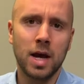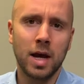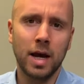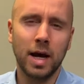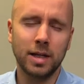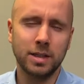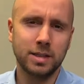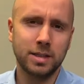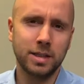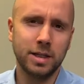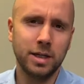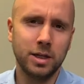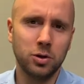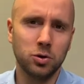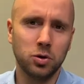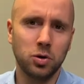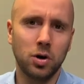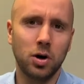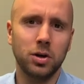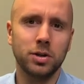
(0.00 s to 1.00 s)
and see
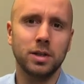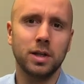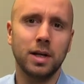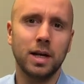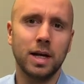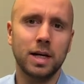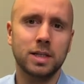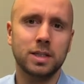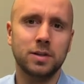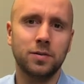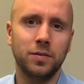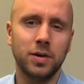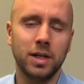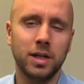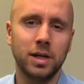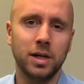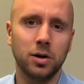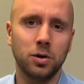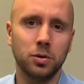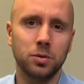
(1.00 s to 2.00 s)
you on the next
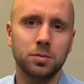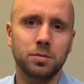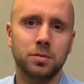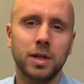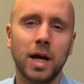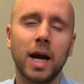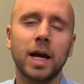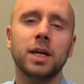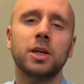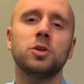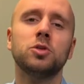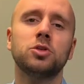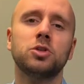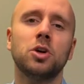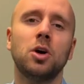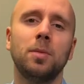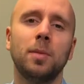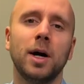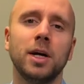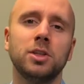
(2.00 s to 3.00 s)
video. Thank you
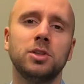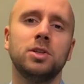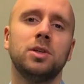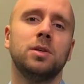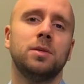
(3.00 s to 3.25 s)
so much.